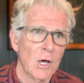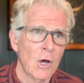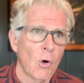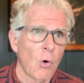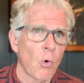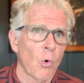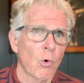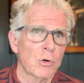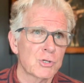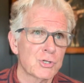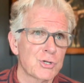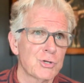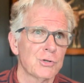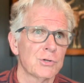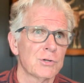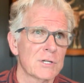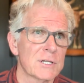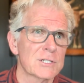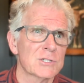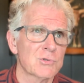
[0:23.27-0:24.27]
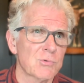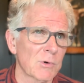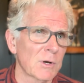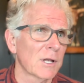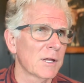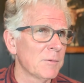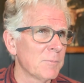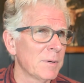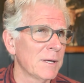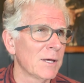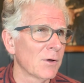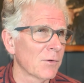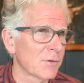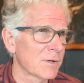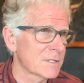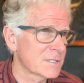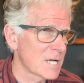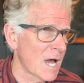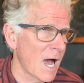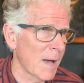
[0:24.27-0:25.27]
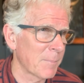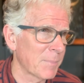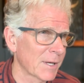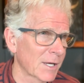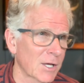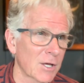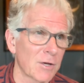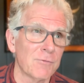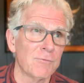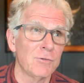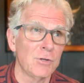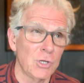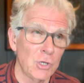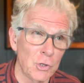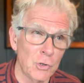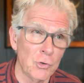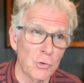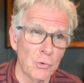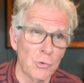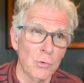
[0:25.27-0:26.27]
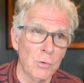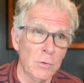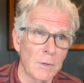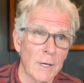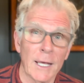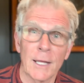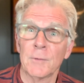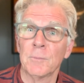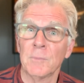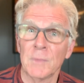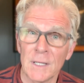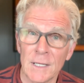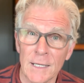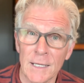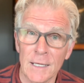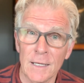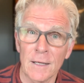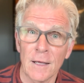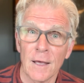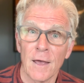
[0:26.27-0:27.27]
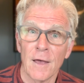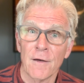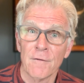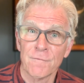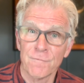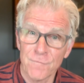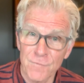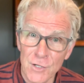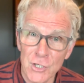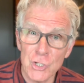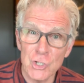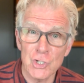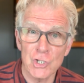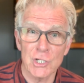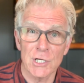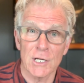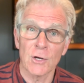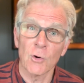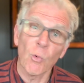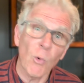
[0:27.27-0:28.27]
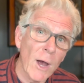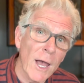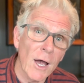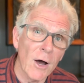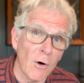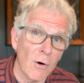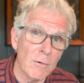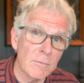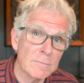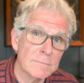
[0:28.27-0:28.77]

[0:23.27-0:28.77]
or should this really be on the topic of you and me finishing well?